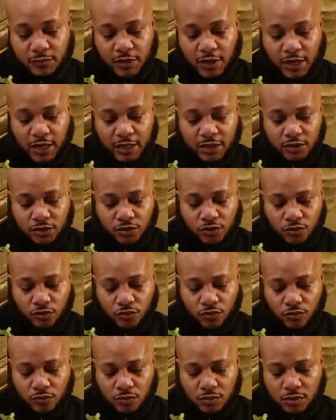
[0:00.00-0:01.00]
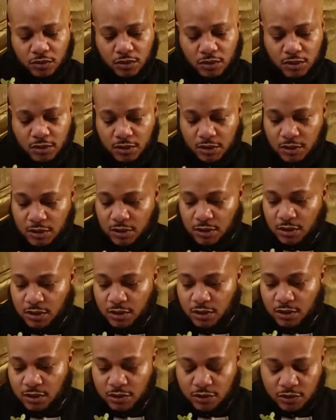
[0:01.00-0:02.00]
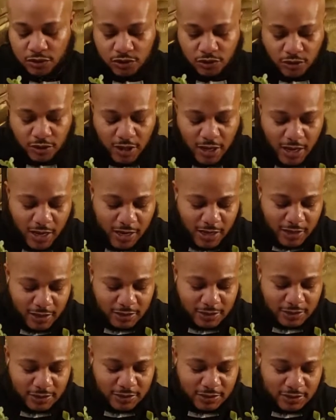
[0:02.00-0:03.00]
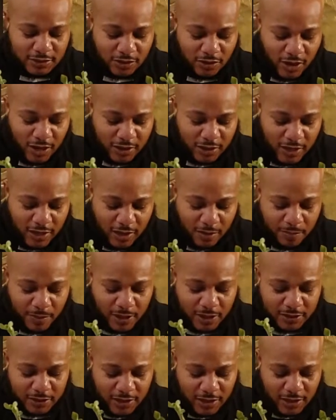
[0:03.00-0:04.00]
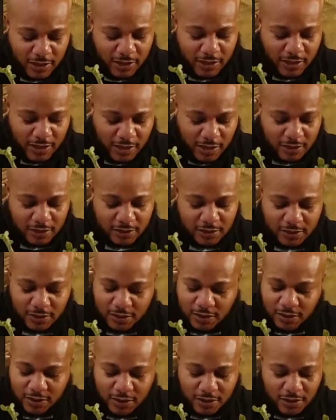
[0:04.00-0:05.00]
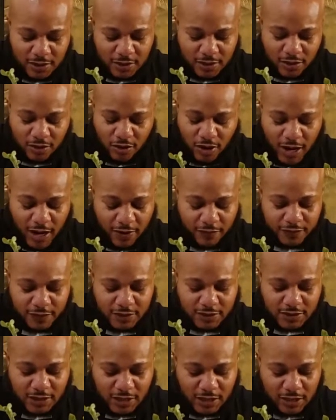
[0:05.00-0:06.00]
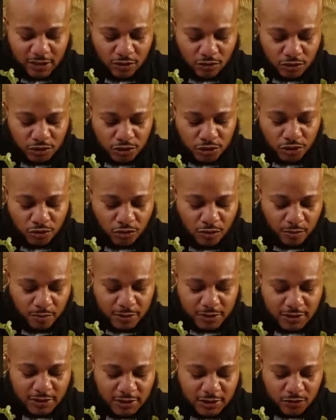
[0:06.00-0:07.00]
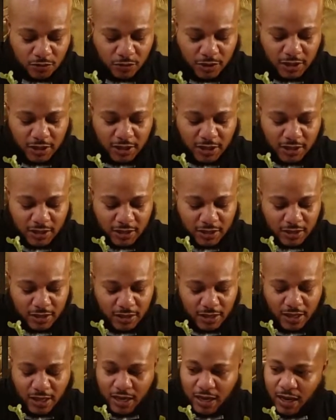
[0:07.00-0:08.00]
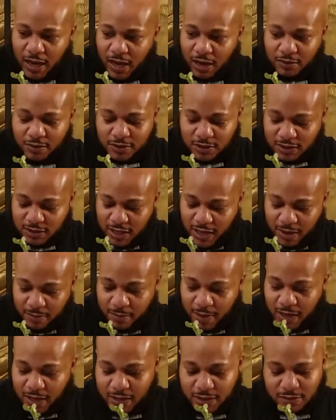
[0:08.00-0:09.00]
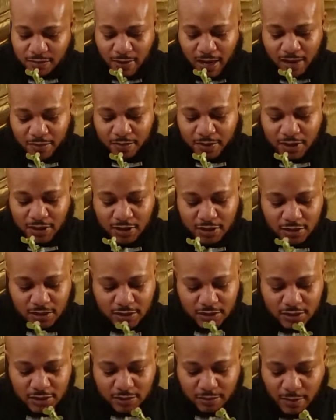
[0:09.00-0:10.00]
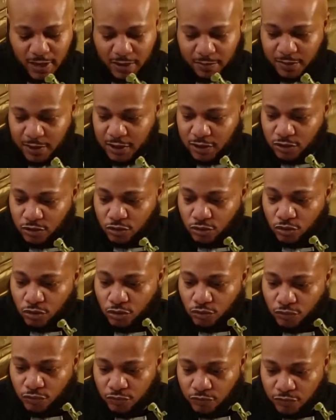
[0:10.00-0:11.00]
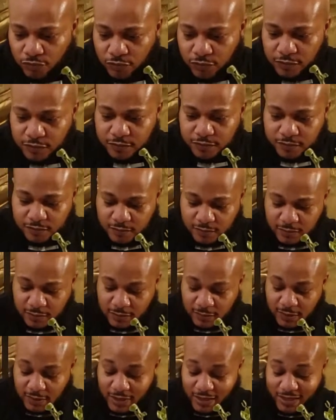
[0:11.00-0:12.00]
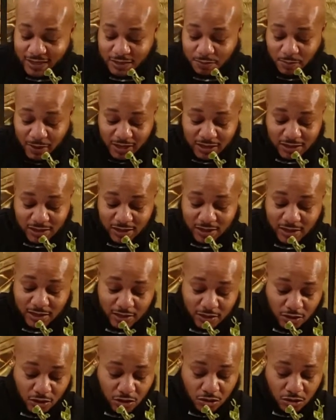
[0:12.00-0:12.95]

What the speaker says: I could do. So yeah, it's I think about that, like, hey, after selling those junipers this weekend, I was just like, man, this might be the groove, especially